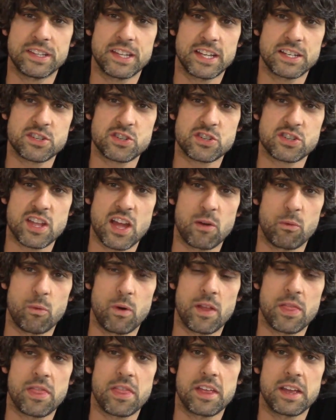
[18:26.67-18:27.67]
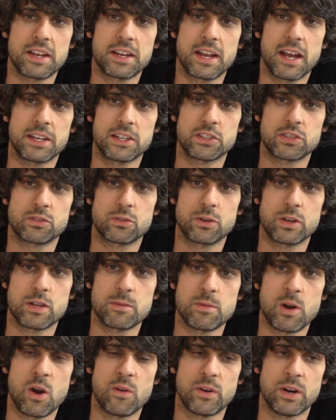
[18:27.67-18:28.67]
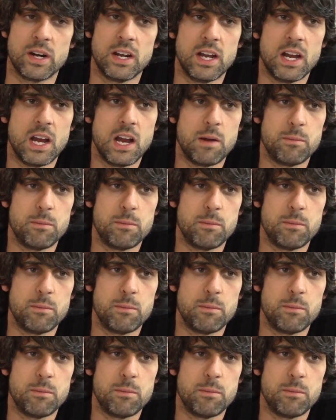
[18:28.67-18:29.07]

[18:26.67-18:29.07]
and then just that one thing kind of screwed him over.